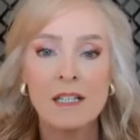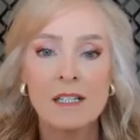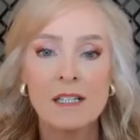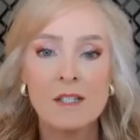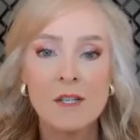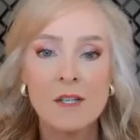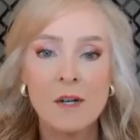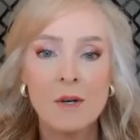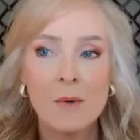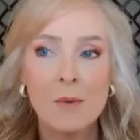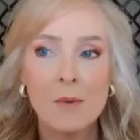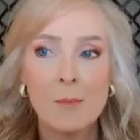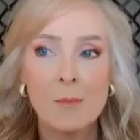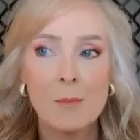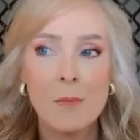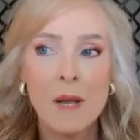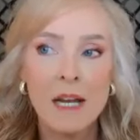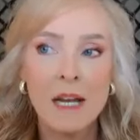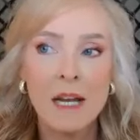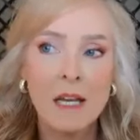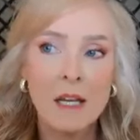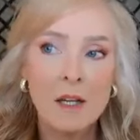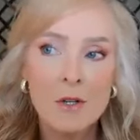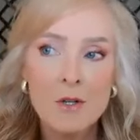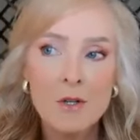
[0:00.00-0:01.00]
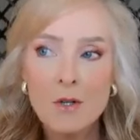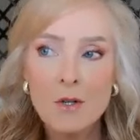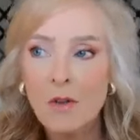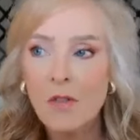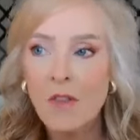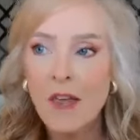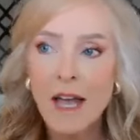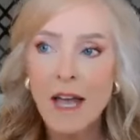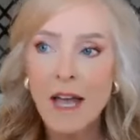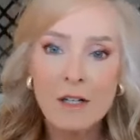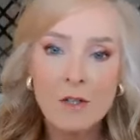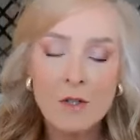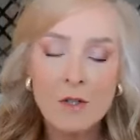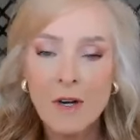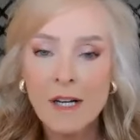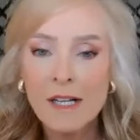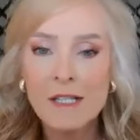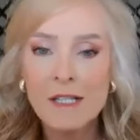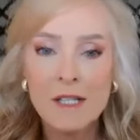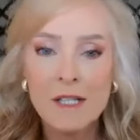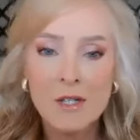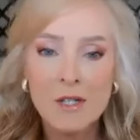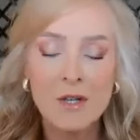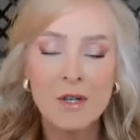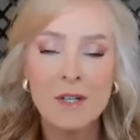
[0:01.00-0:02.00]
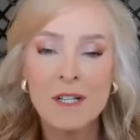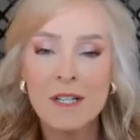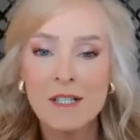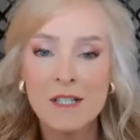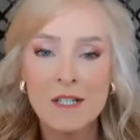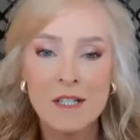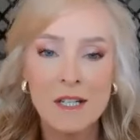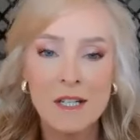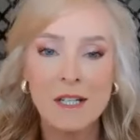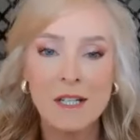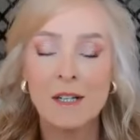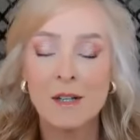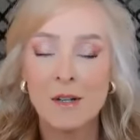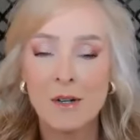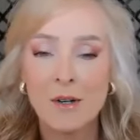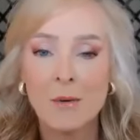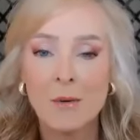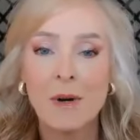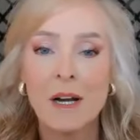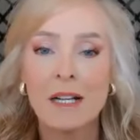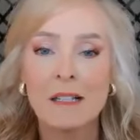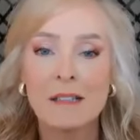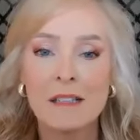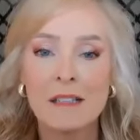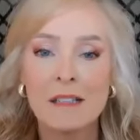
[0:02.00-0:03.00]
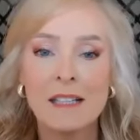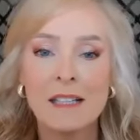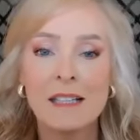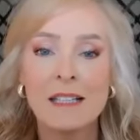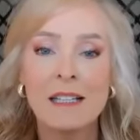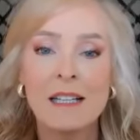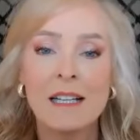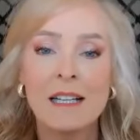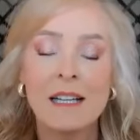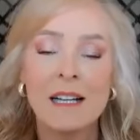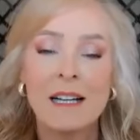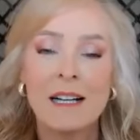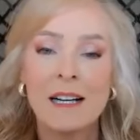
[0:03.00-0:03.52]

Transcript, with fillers: So making sure that transition is done correctly.